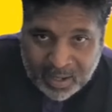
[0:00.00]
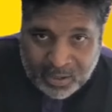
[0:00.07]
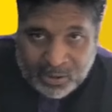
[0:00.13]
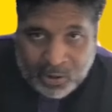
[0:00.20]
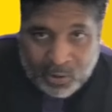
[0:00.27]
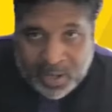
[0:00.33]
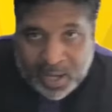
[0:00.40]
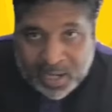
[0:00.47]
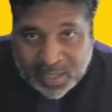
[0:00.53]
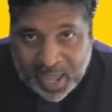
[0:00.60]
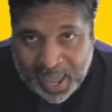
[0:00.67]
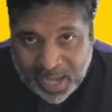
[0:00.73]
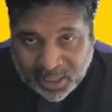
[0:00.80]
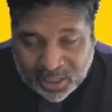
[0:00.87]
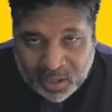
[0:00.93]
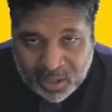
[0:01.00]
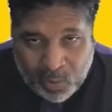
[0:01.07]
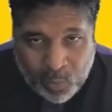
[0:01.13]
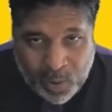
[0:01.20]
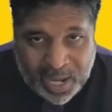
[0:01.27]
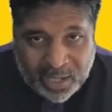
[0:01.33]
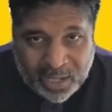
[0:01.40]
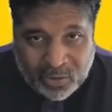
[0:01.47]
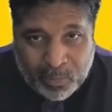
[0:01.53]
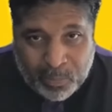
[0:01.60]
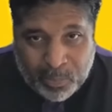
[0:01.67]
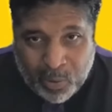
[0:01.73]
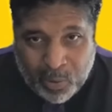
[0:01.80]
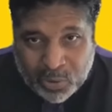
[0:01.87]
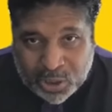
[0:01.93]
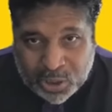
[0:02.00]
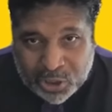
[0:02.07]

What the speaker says: You know, there's actually a way to approach